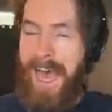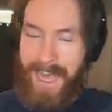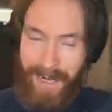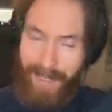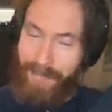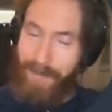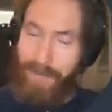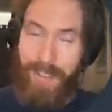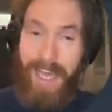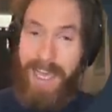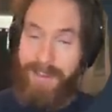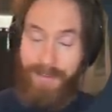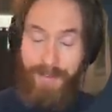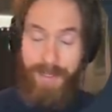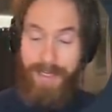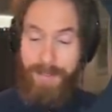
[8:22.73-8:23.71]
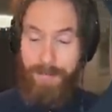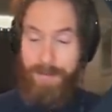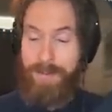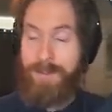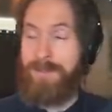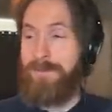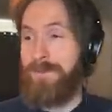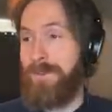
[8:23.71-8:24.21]
and I thought, I thought this
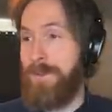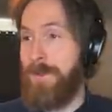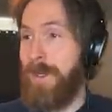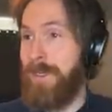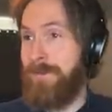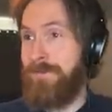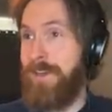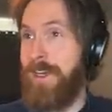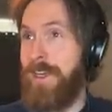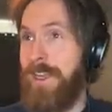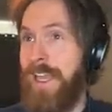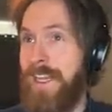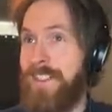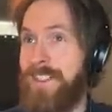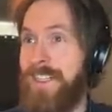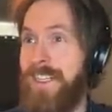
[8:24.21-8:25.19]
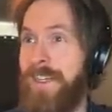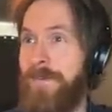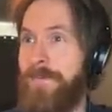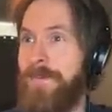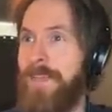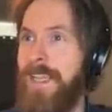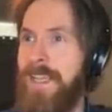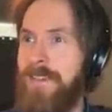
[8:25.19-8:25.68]
was quite funny, actually.
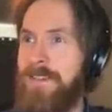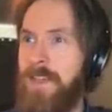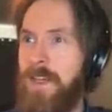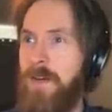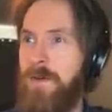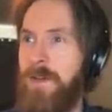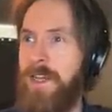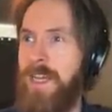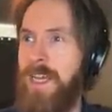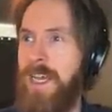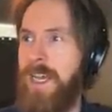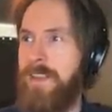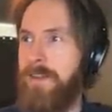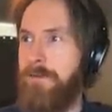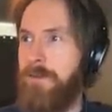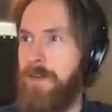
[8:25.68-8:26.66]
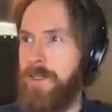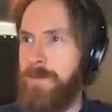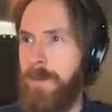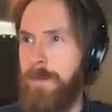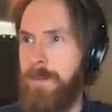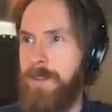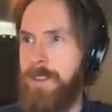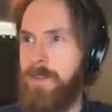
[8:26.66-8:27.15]
So uh, the first
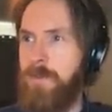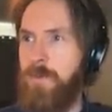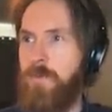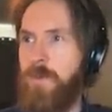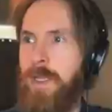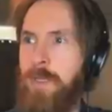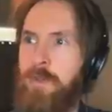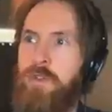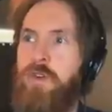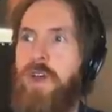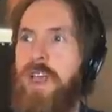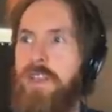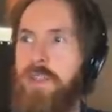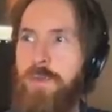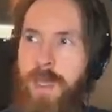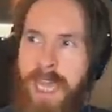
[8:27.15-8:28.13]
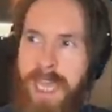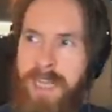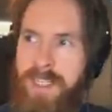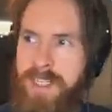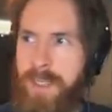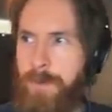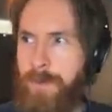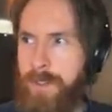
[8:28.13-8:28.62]
one was, when you try to be
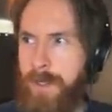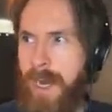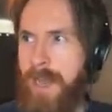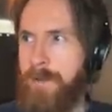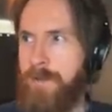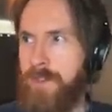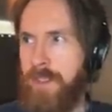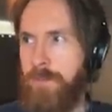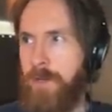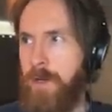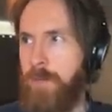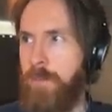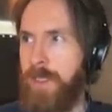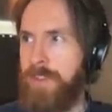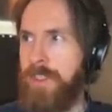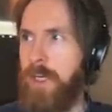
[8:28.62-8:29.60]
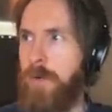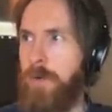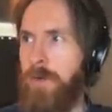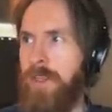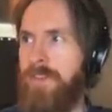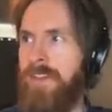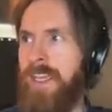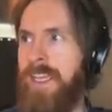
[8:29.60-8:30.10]
edgy with your house number, but the
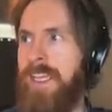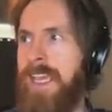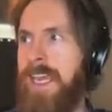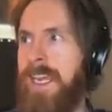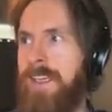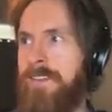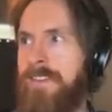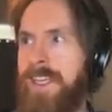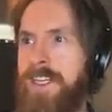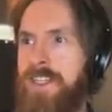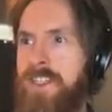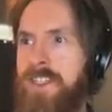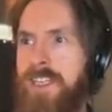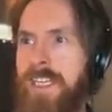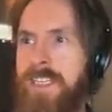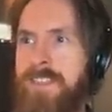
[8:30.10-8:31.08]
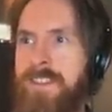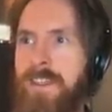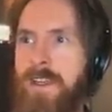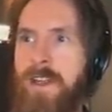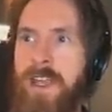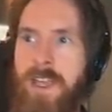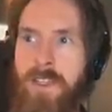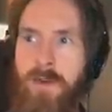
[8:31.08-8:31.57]
only thing getting attention is
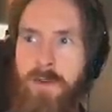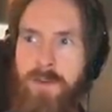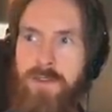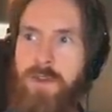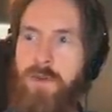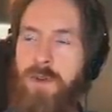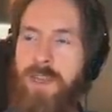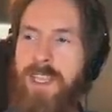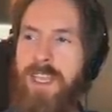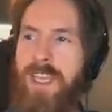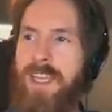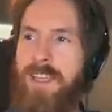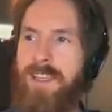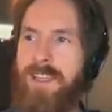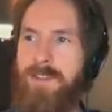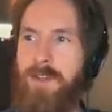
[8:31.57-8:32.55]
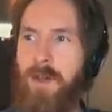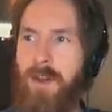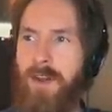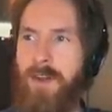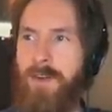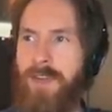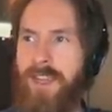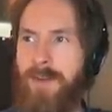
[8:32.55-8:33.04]
the your
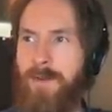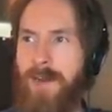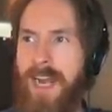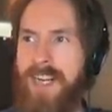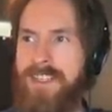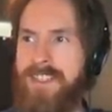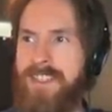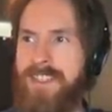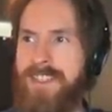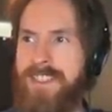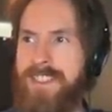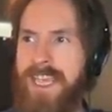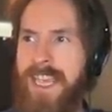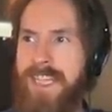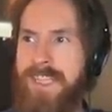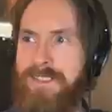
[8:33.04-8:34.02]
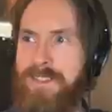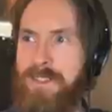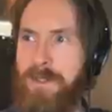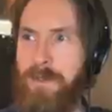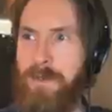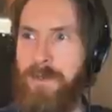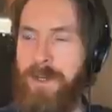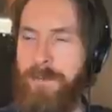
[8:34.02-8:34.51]
$3 garage sale
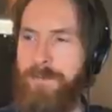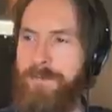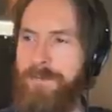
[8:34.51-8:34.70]
stool.